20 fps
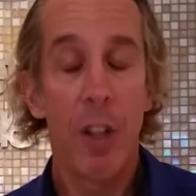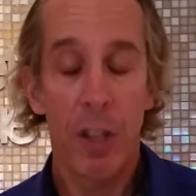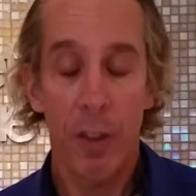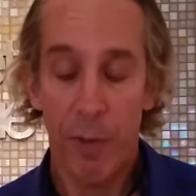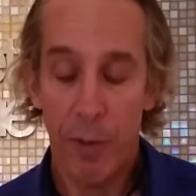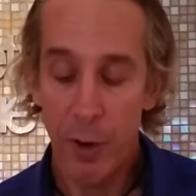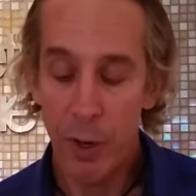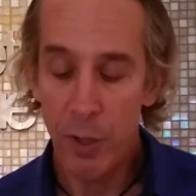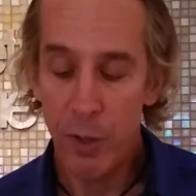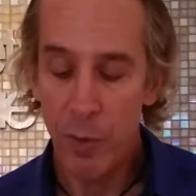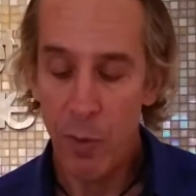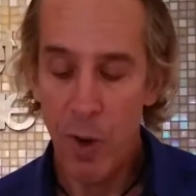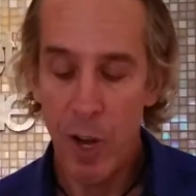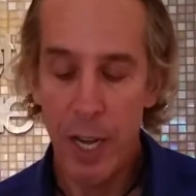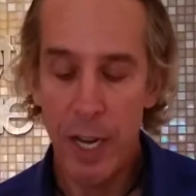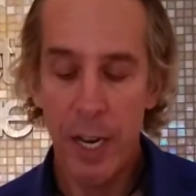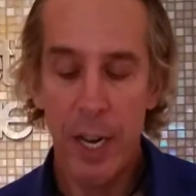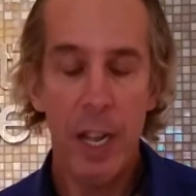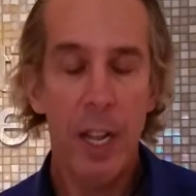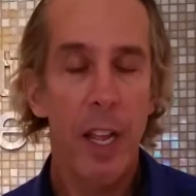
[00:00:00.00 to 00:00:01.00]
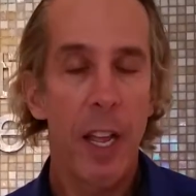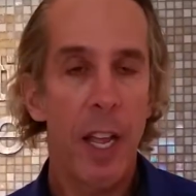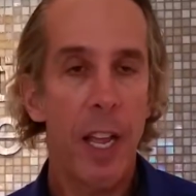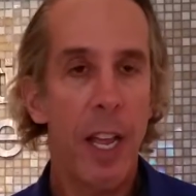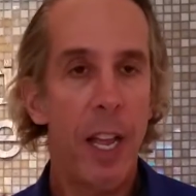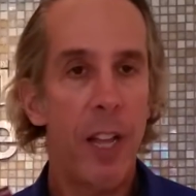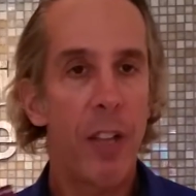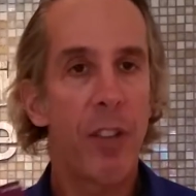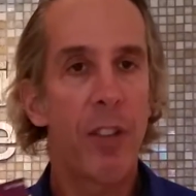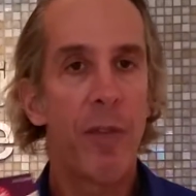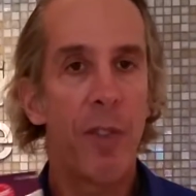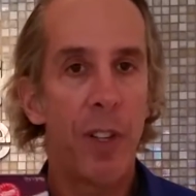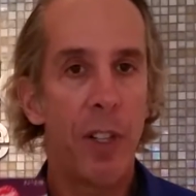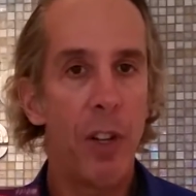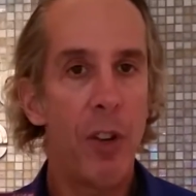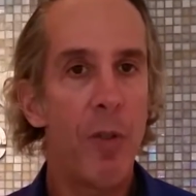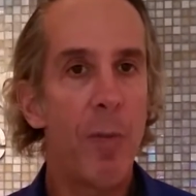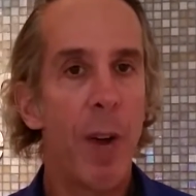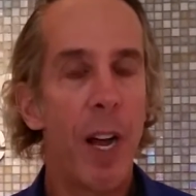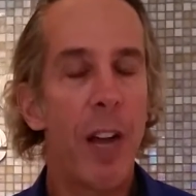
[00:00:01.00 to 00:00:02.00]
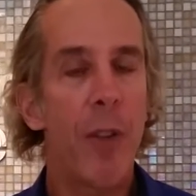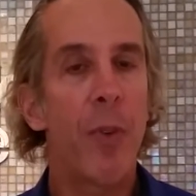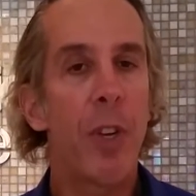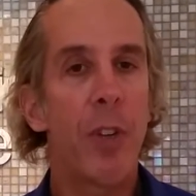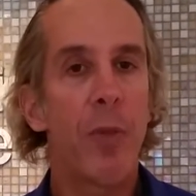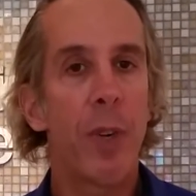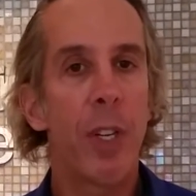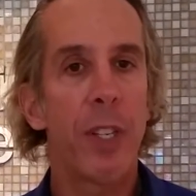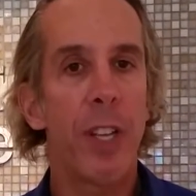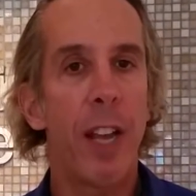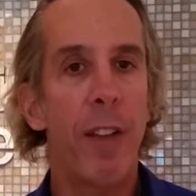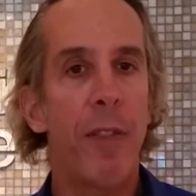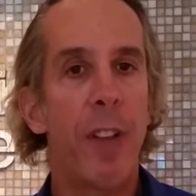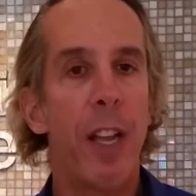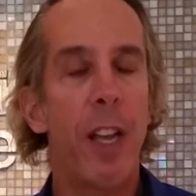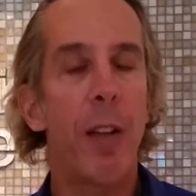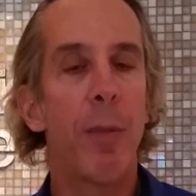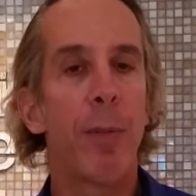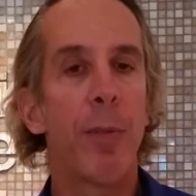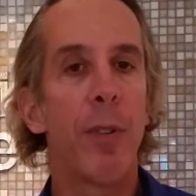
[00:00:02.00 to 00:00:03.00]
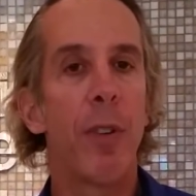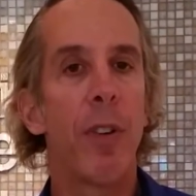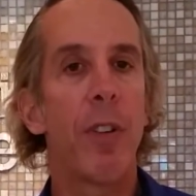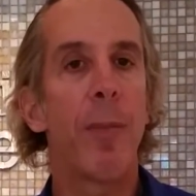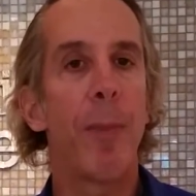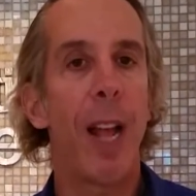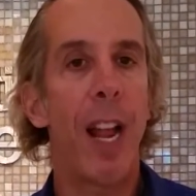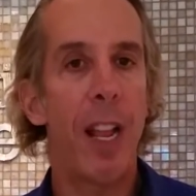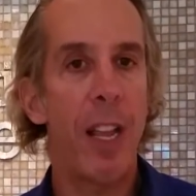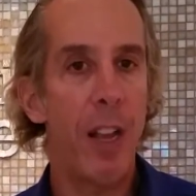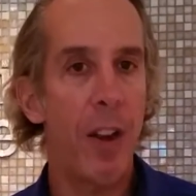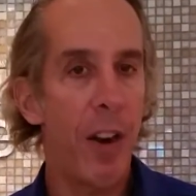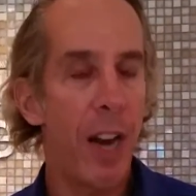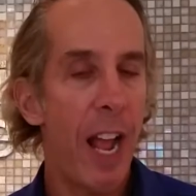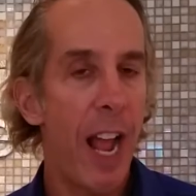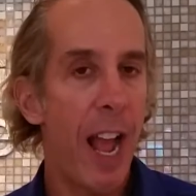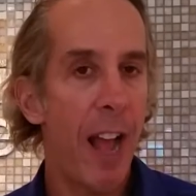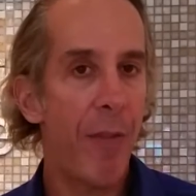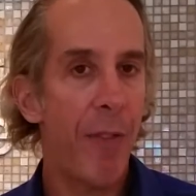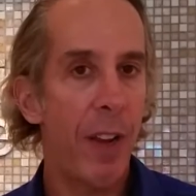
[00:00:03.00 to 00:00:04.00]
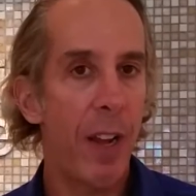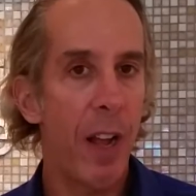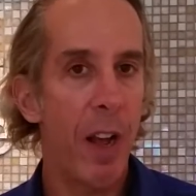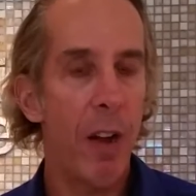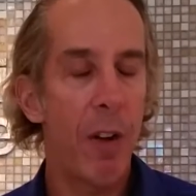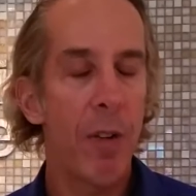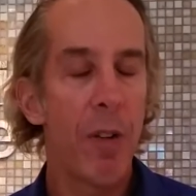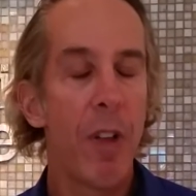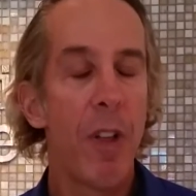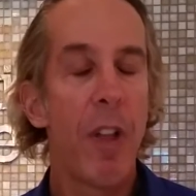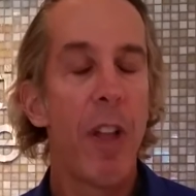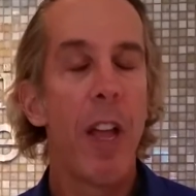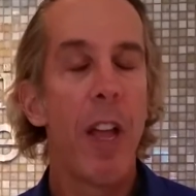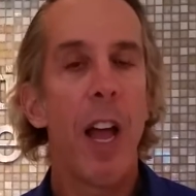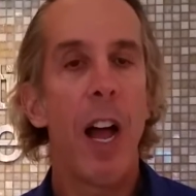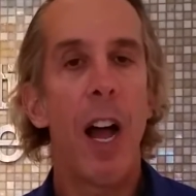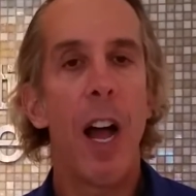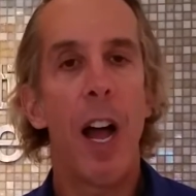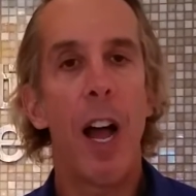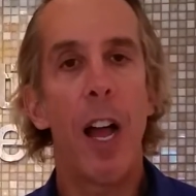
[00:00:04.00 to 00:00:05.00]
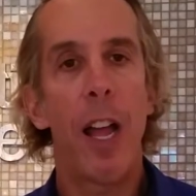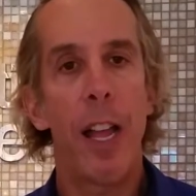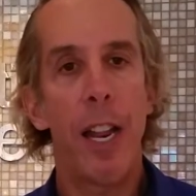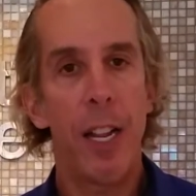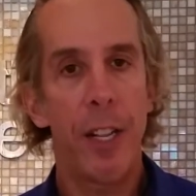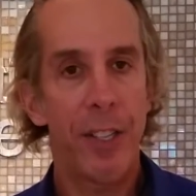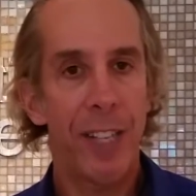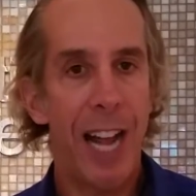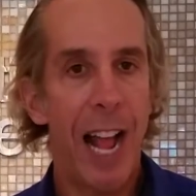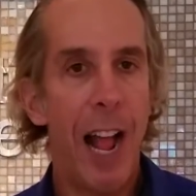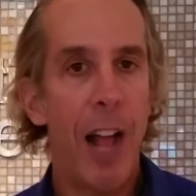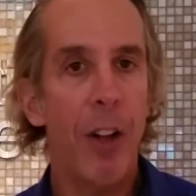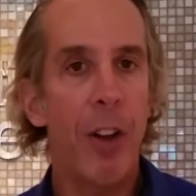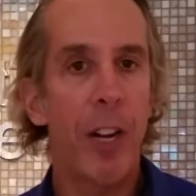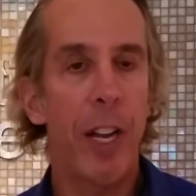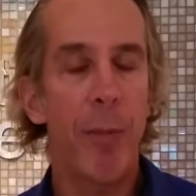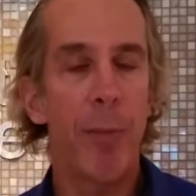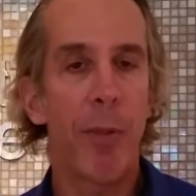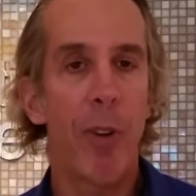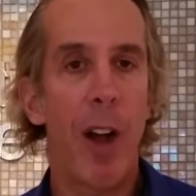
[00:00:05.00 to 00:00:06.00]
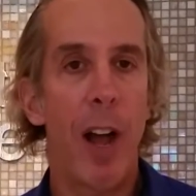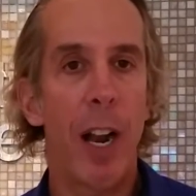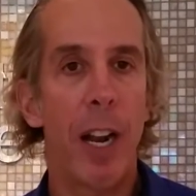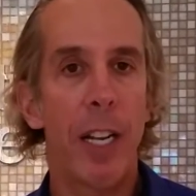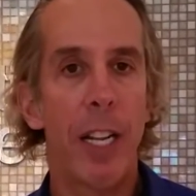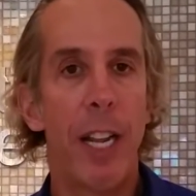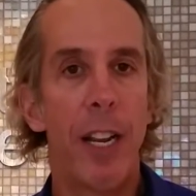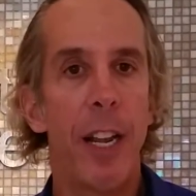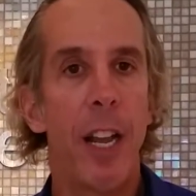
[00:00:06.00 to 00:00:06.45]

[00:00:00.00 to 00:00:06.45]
The first one is Voluma, which was F D A-approved about a year and a half ago, uh, and it's an Allergan product.